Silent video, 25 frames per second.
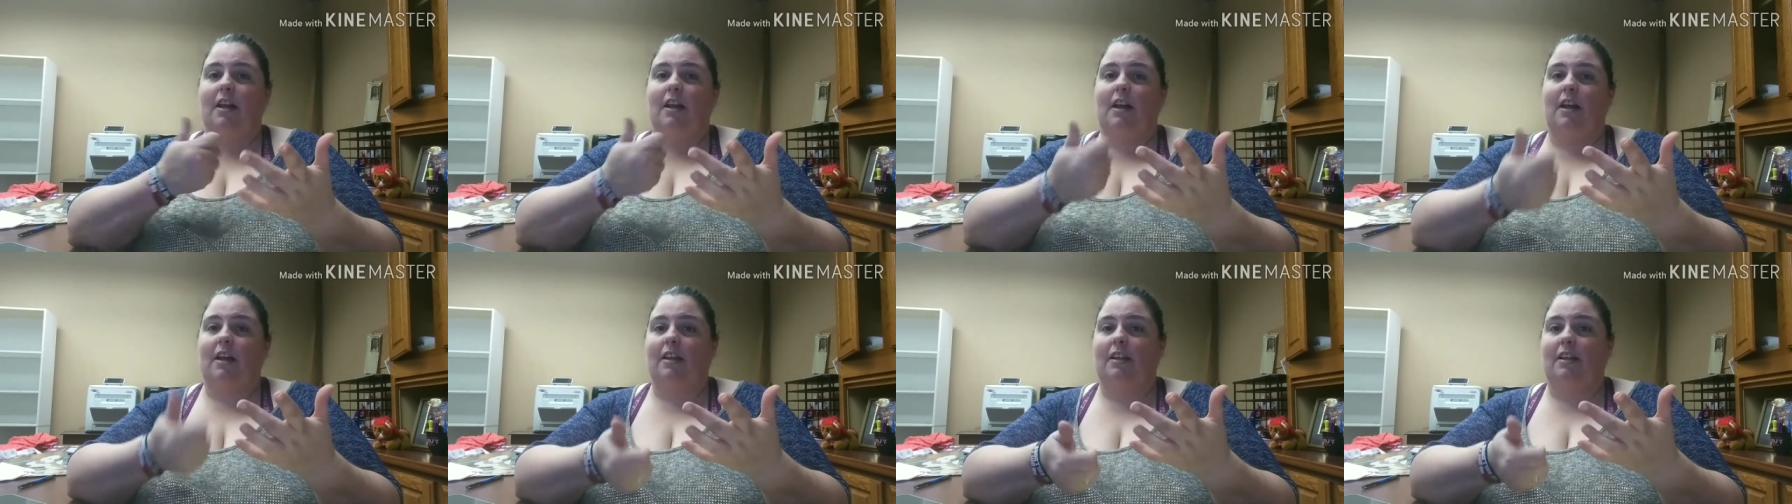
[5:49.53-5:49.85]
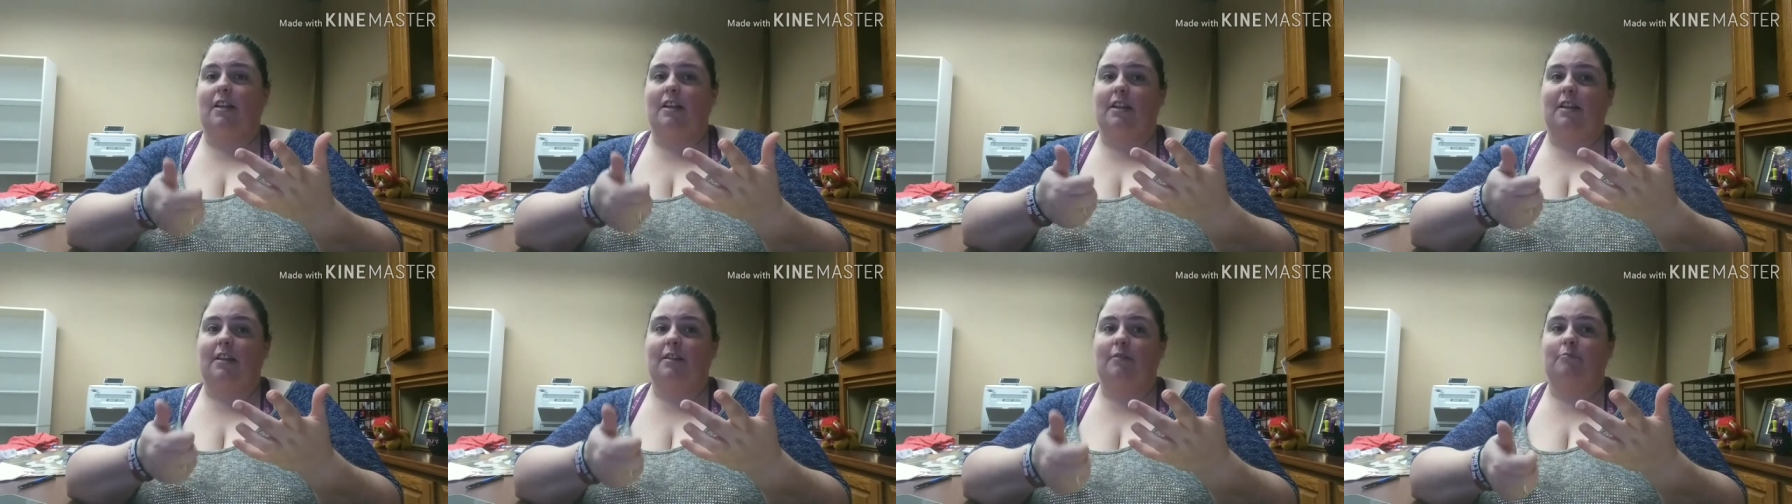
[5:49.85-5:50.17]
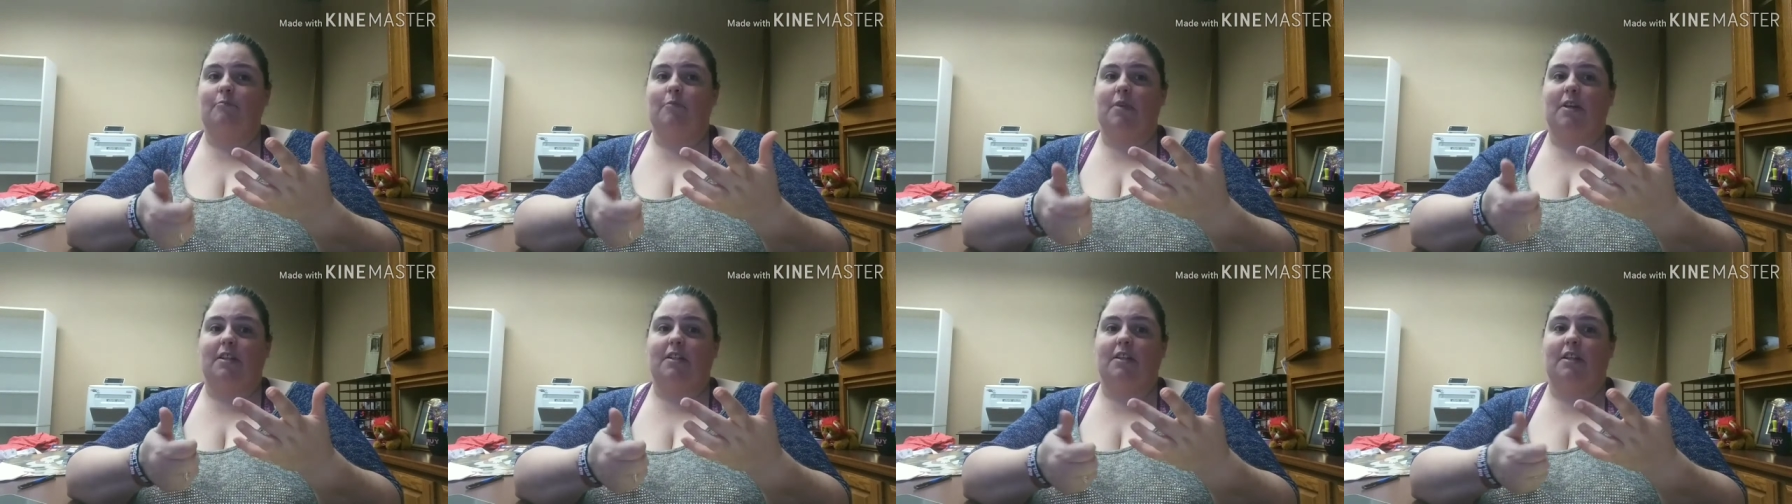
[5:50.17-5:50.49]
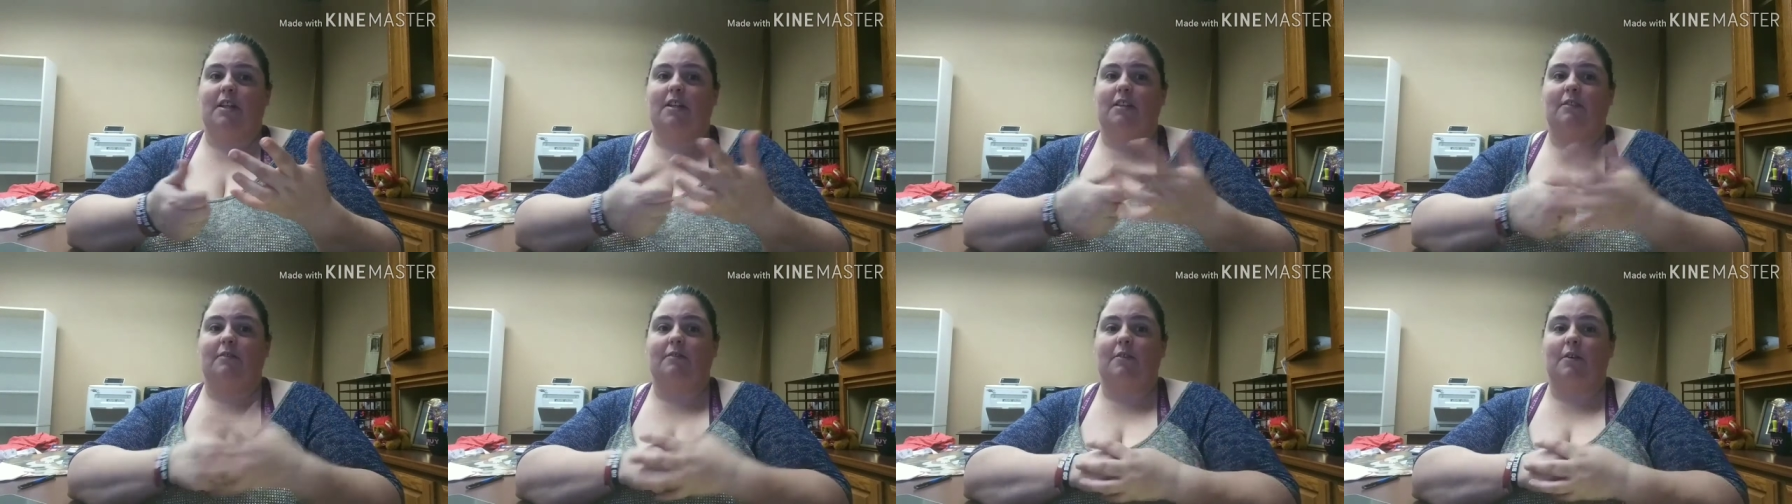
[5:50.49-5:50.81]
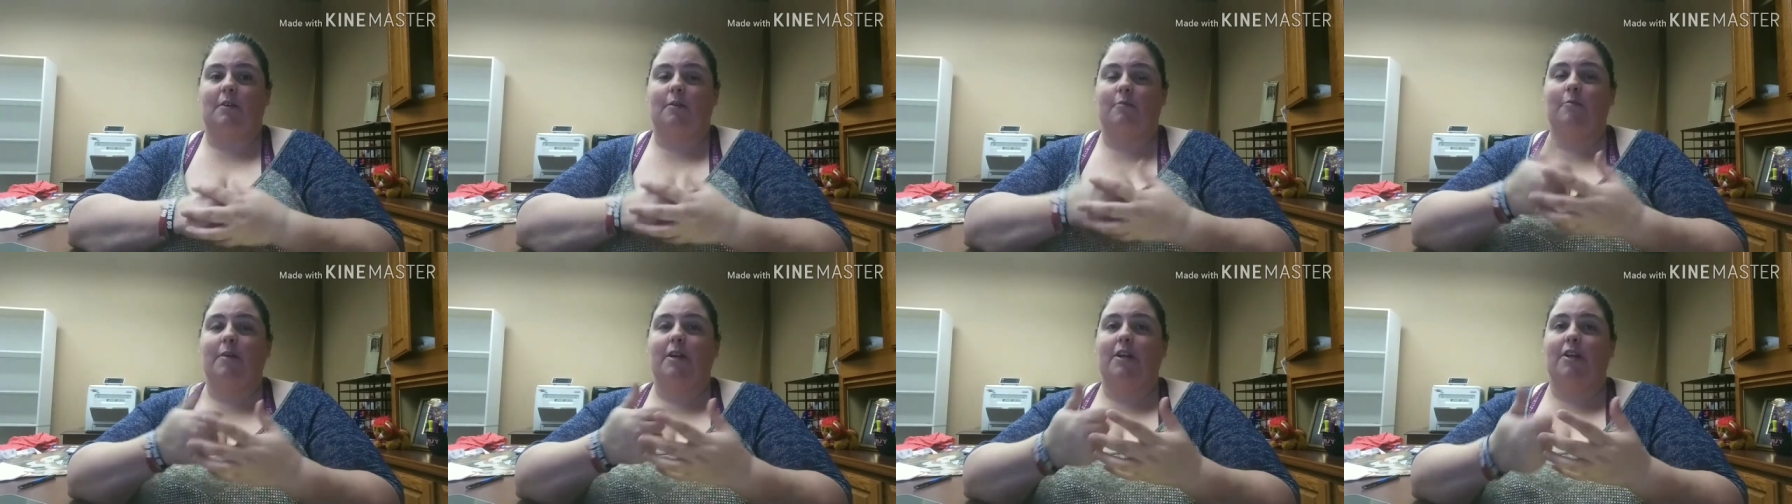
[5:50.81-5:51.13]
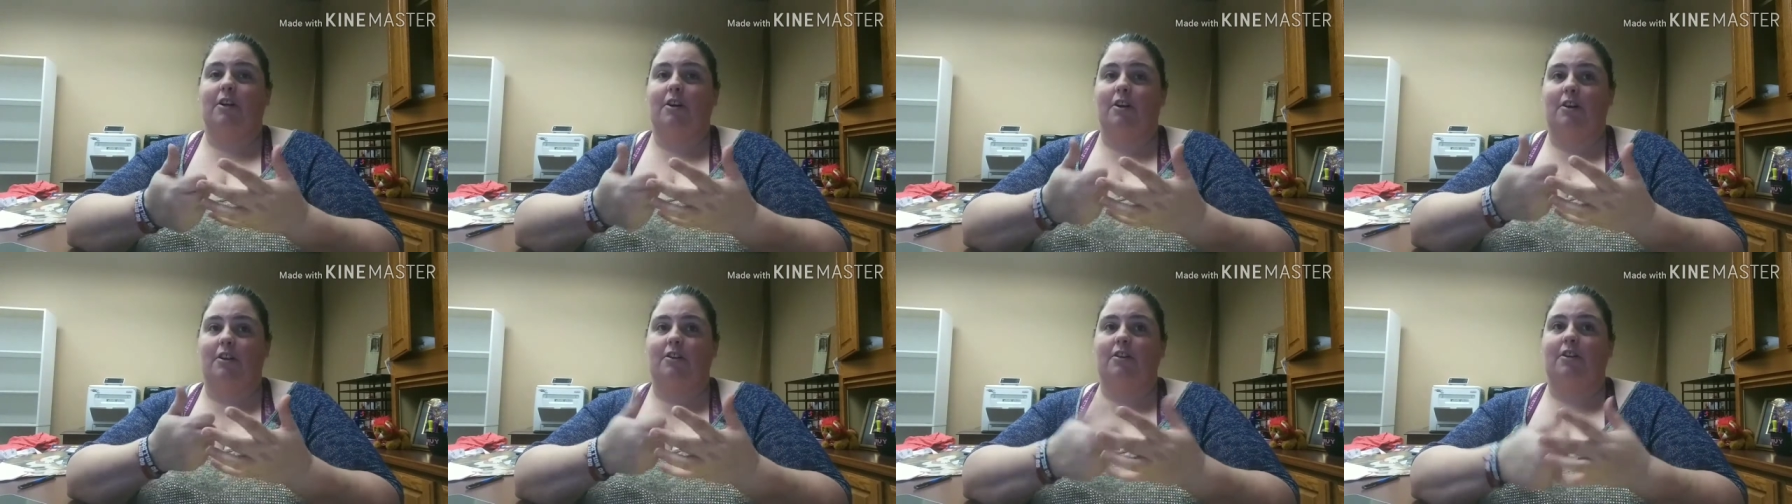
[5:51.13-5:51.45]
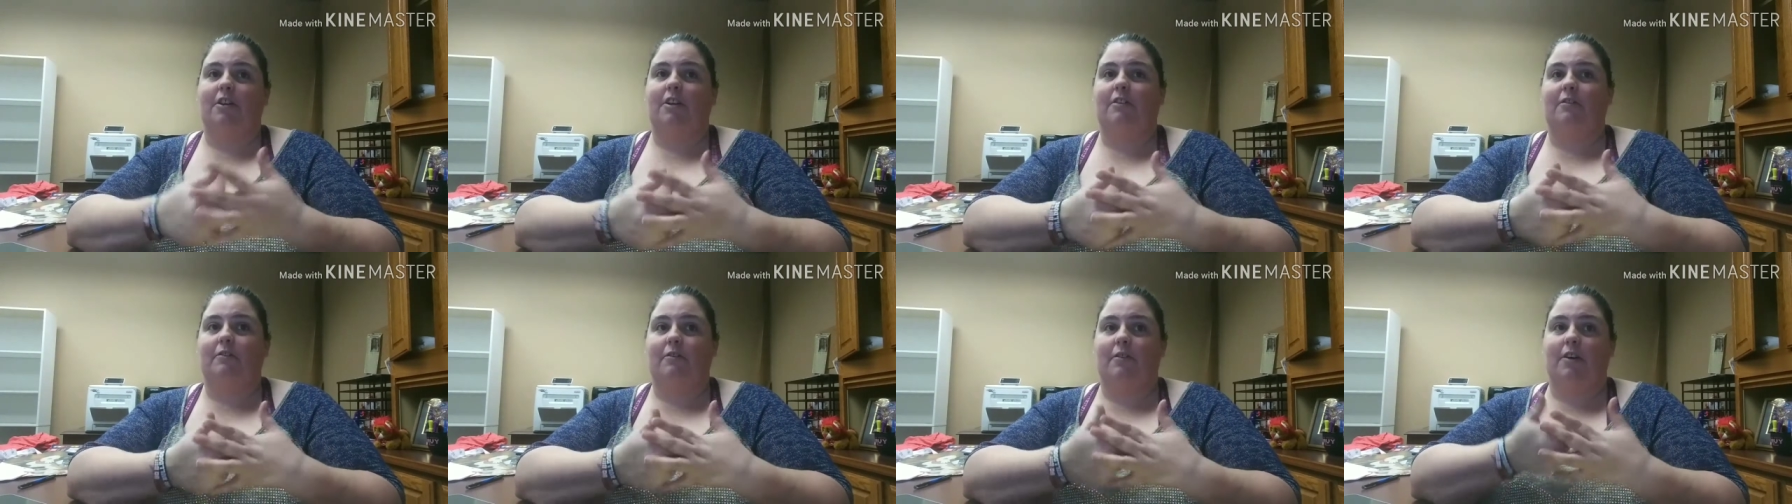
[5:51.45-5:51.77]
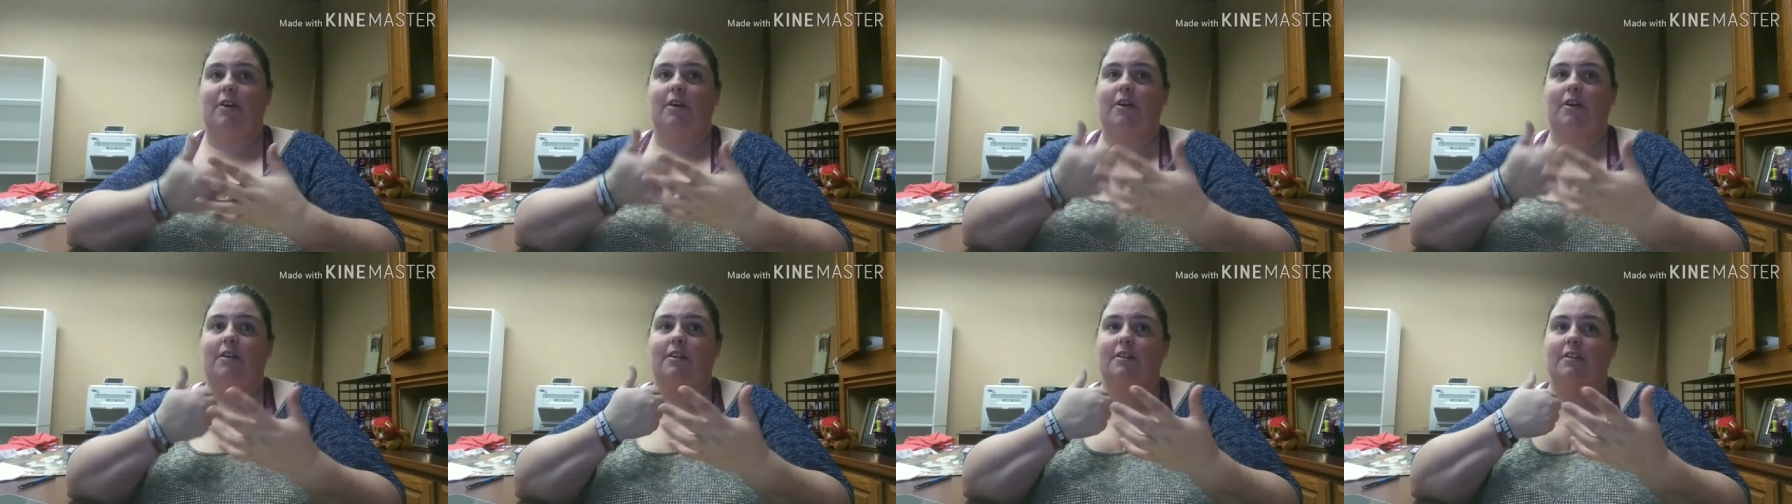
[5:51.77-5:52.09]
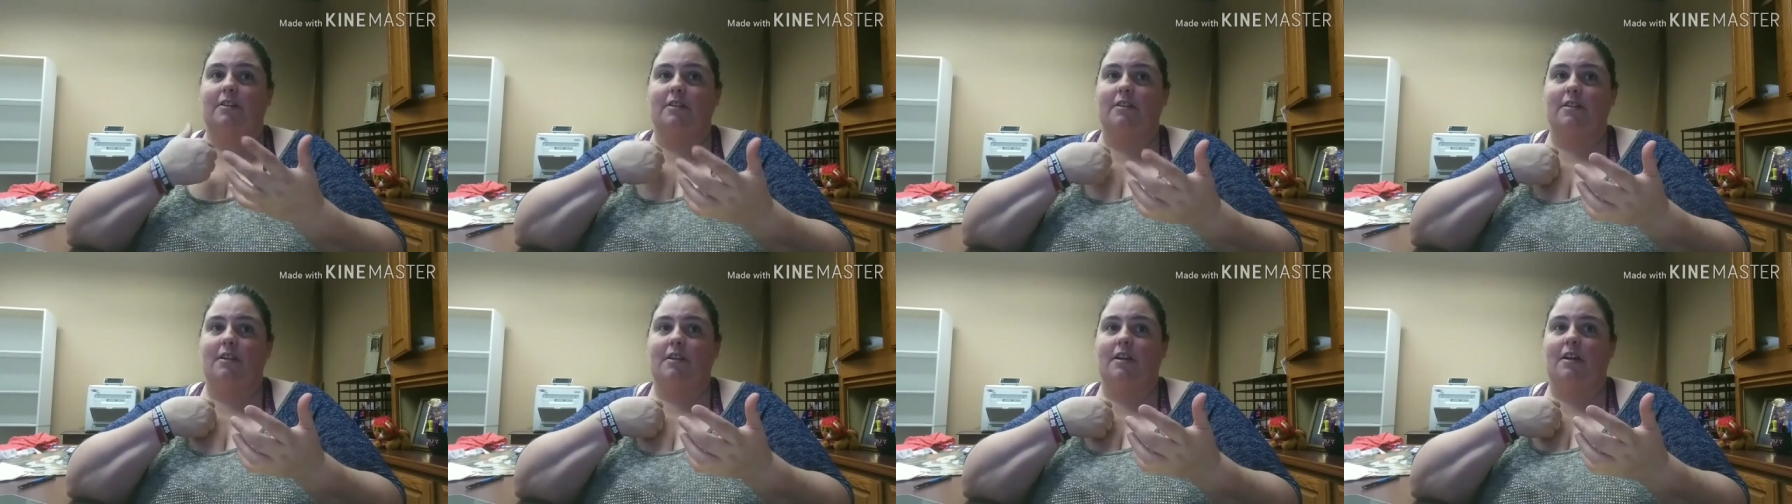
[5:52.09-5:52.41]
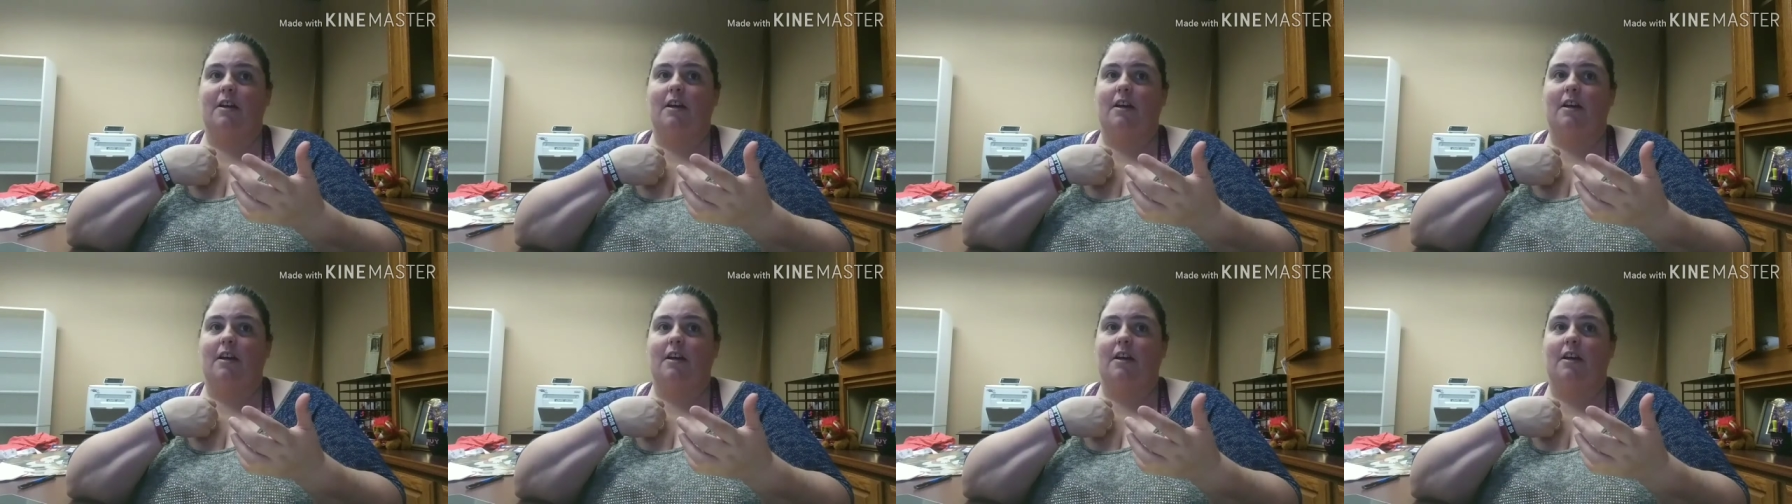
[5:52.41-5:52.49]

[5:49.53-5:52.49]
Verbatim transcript: and then my son or my daughter that was